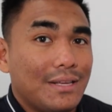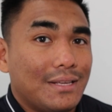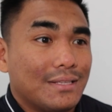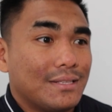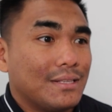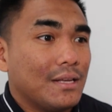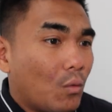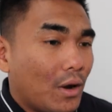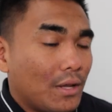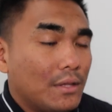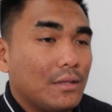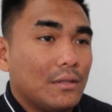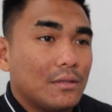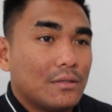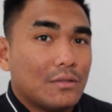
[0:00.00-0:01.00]
is
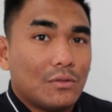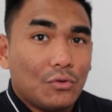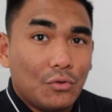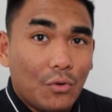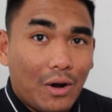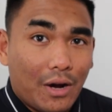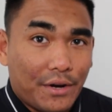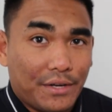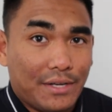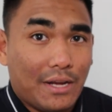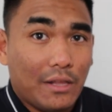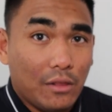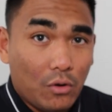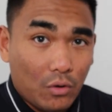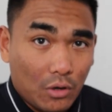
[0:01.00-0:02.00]
once you hired
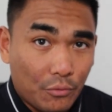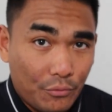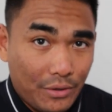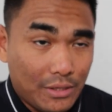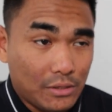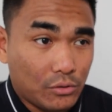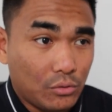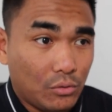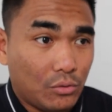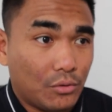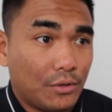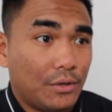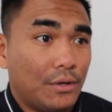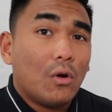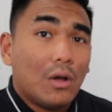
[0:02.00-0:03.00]
a local
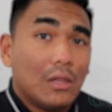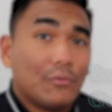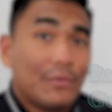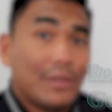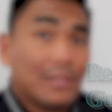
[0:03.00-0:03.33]
realtor, local